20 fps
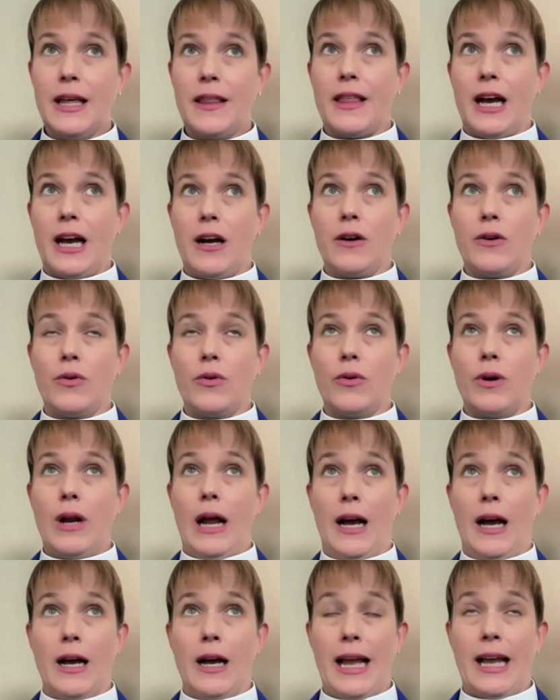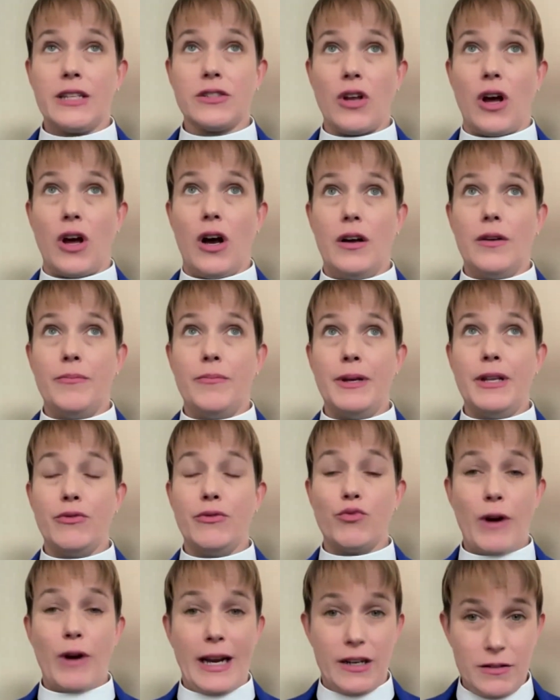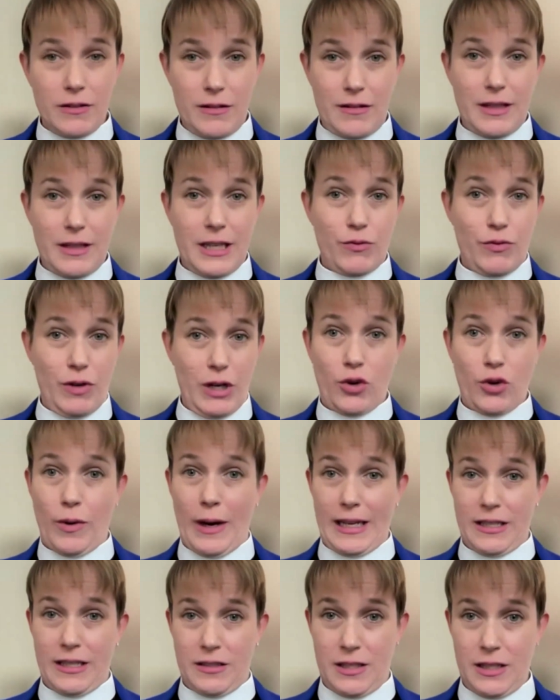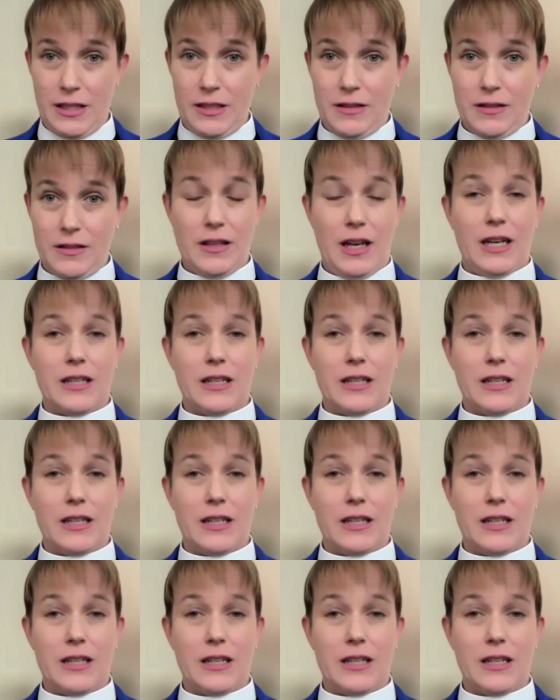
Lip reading: That has been regularly requested,